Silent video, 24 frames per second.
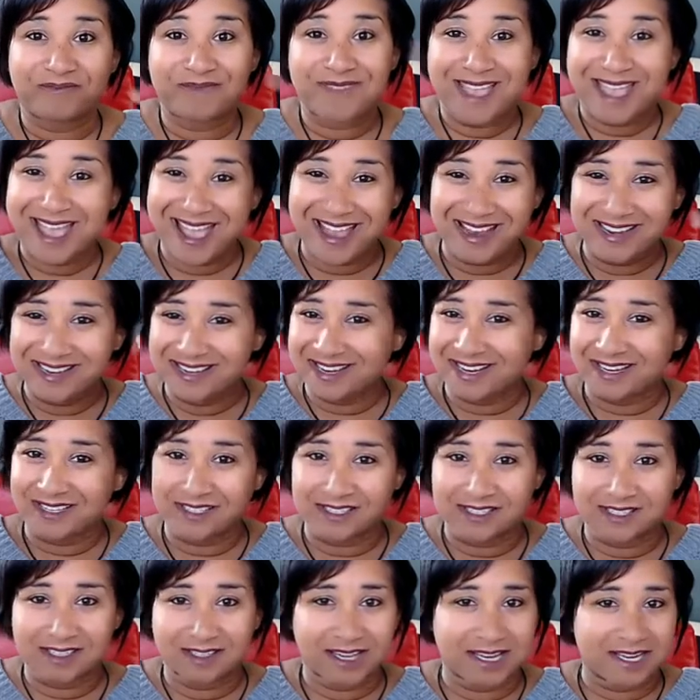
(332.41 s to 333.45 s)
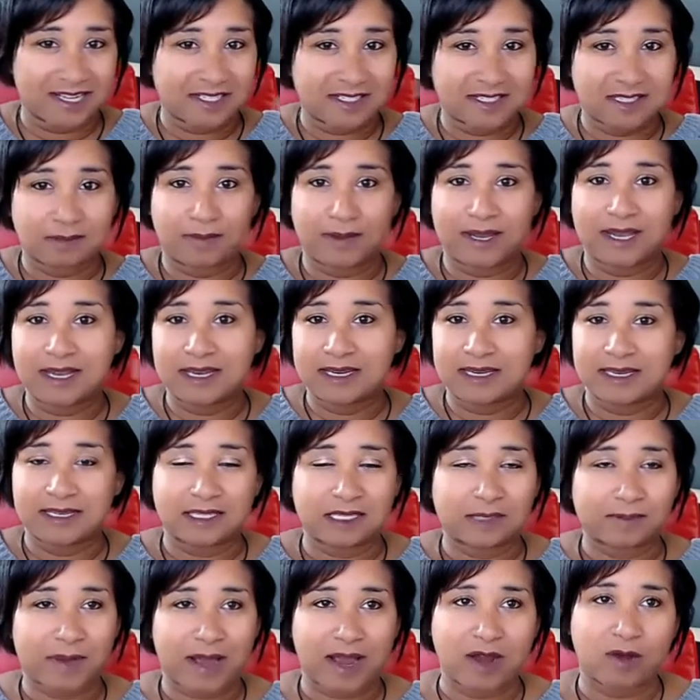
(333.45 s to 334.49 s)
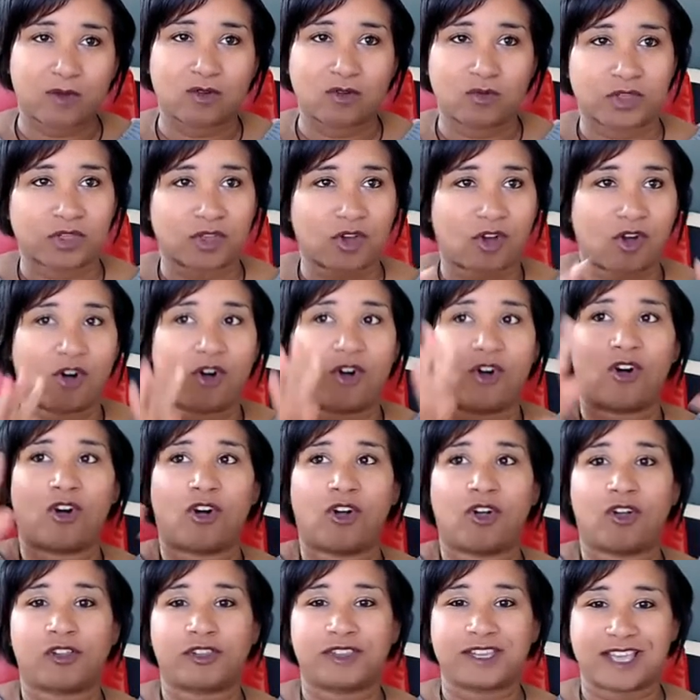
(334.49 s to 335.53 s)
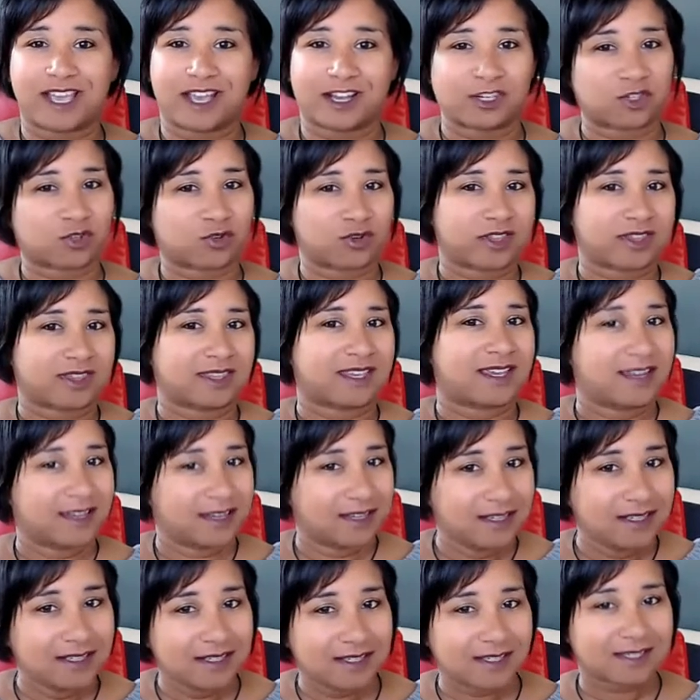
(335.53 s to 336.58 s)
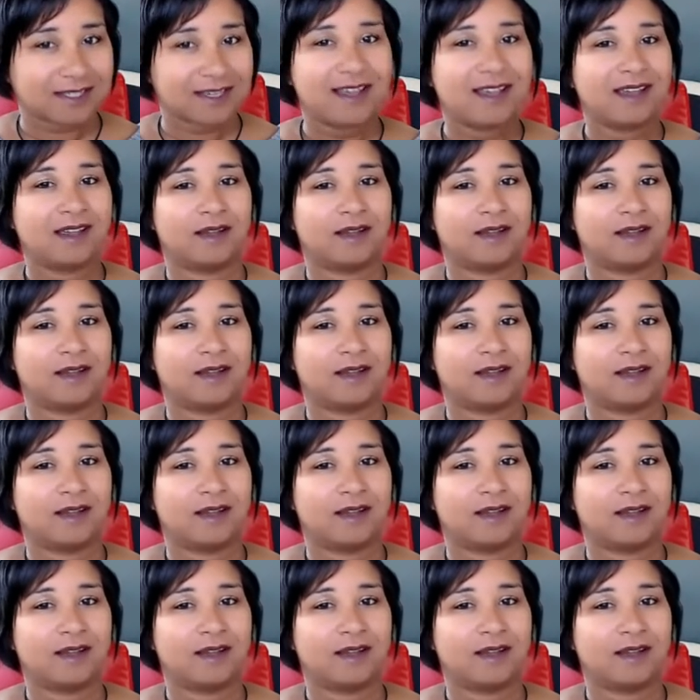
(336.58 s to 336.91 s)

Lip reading: head tends to like spin and spiral with all the extra things.